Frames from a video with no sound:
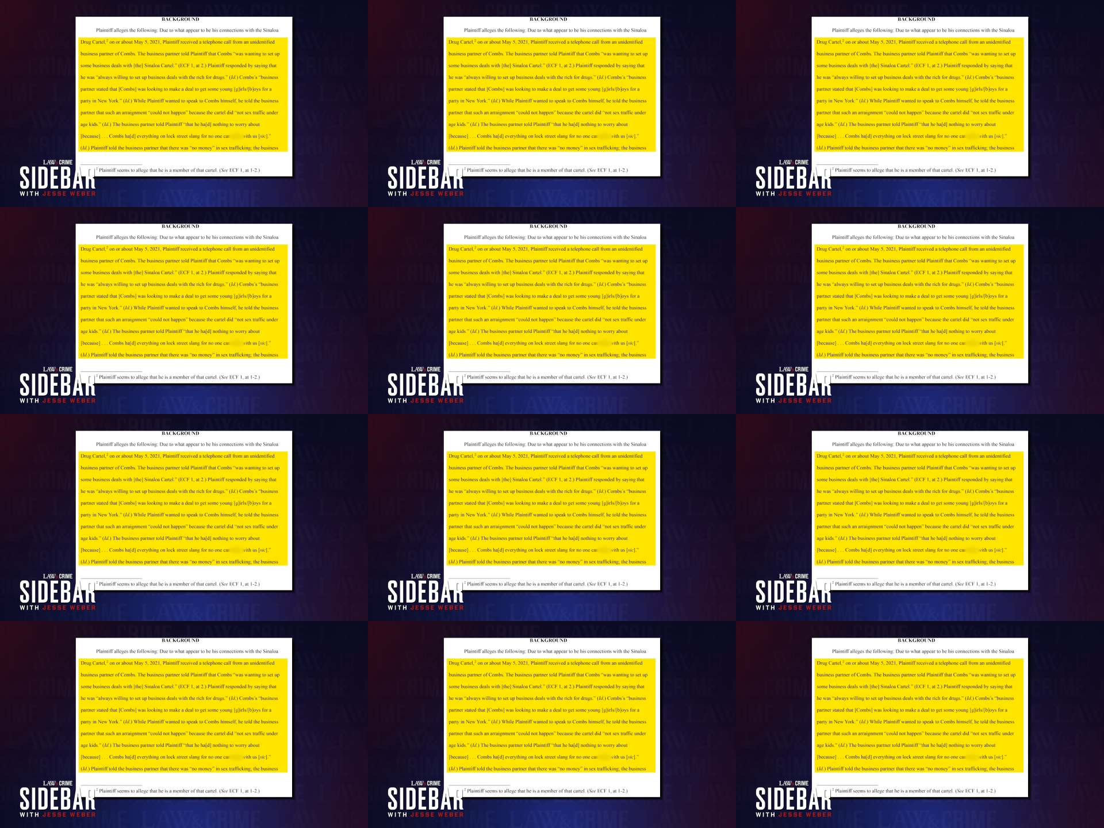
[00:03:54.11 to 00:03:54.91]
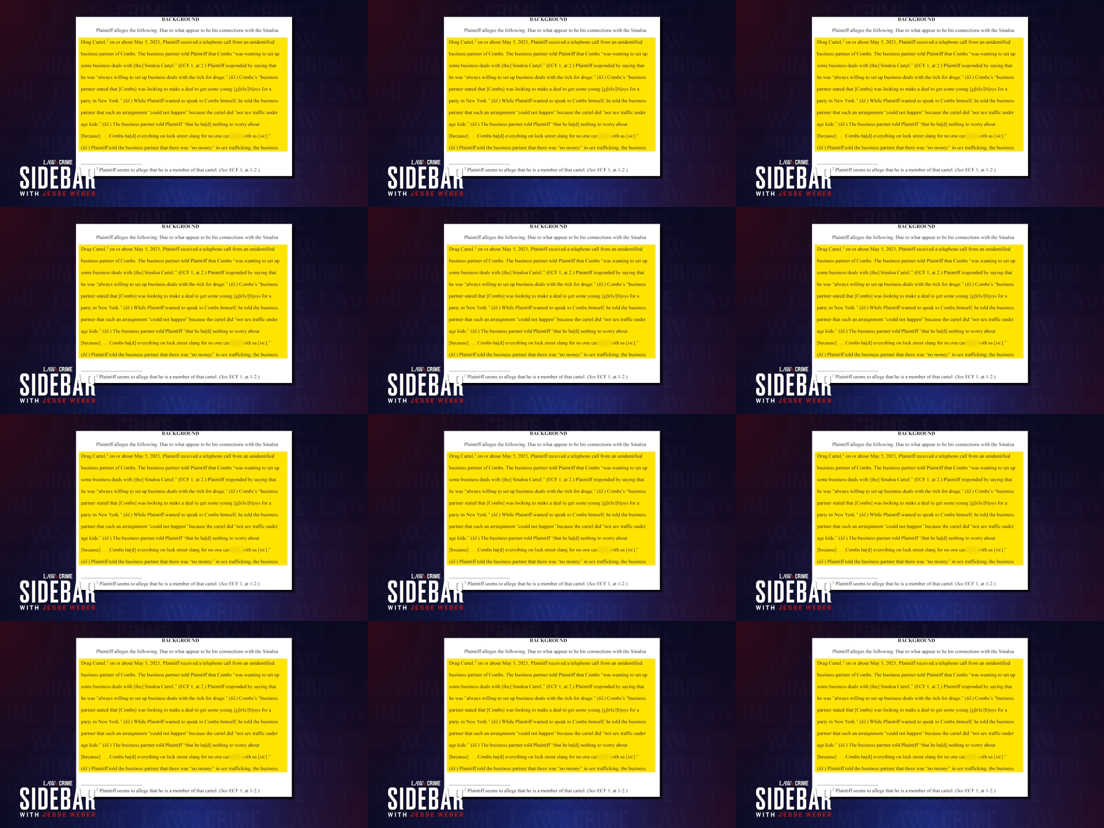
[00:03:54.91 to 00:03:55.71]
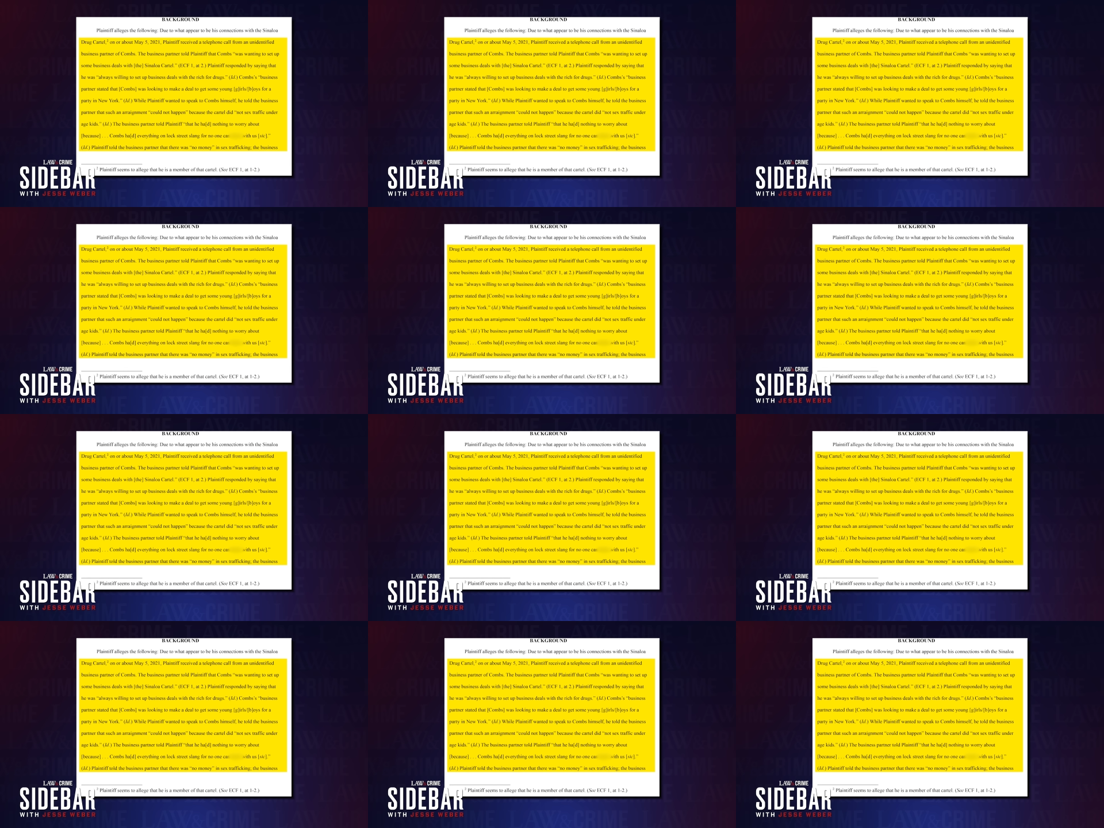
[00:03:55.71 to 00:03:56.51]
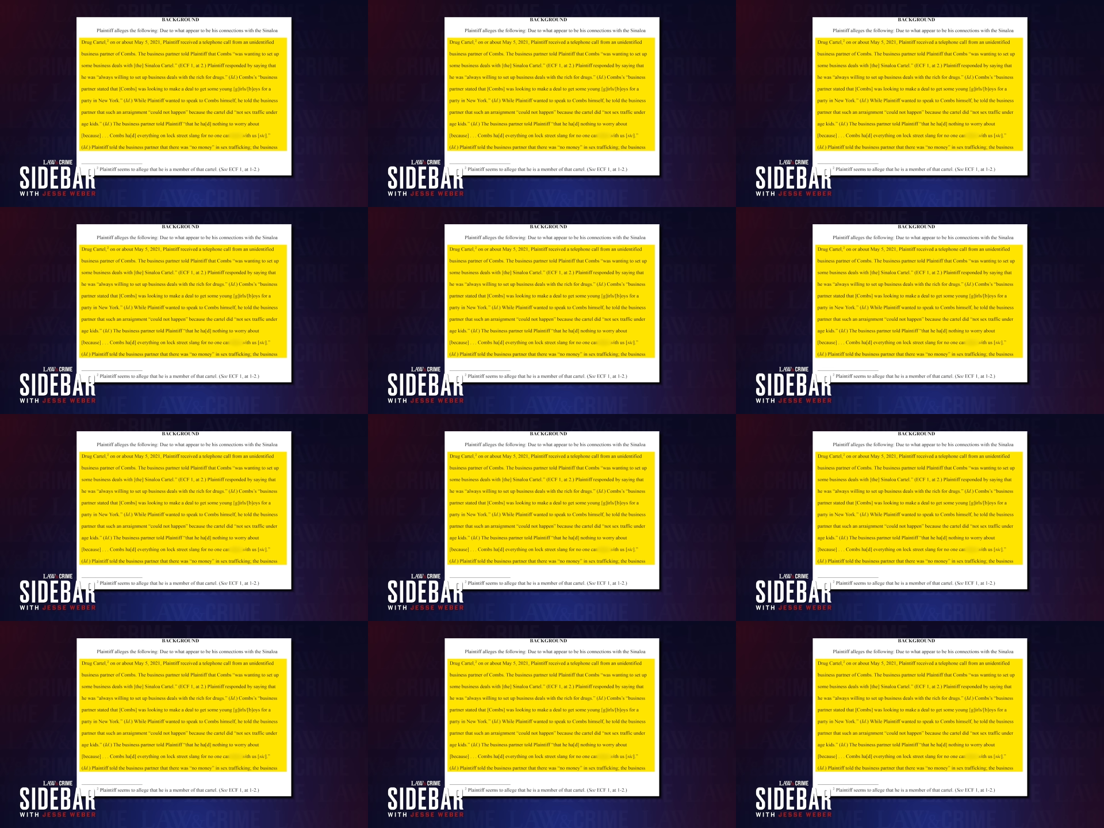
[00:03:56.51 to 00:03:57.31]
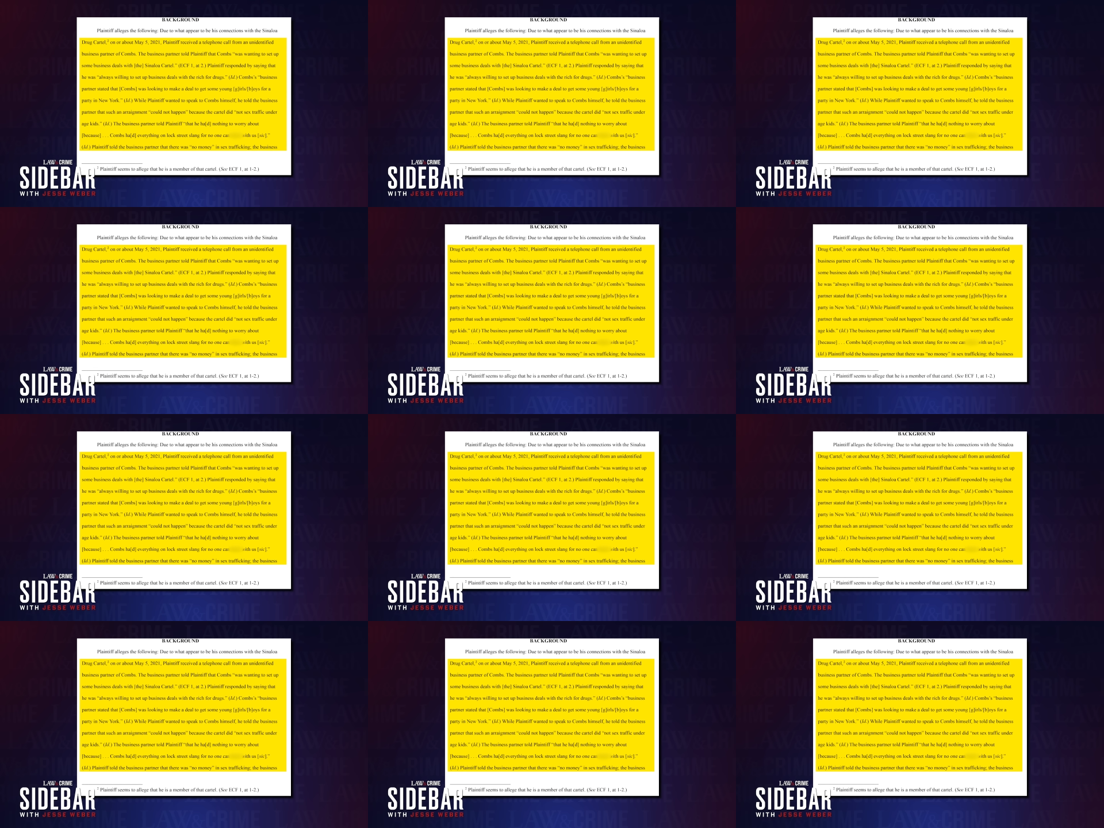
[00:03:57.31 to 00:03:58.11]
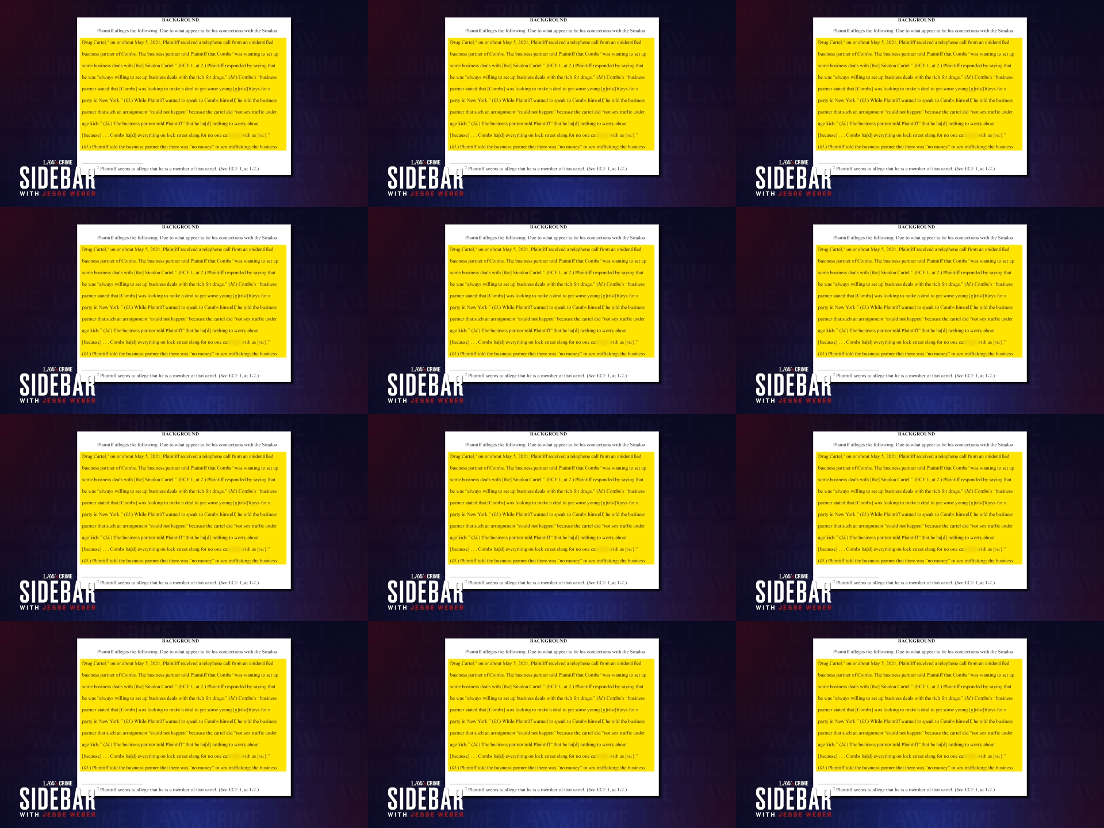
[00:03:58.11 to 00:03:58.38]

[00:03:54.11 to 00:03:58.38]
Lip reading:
No face is visible, so there are no lips to read.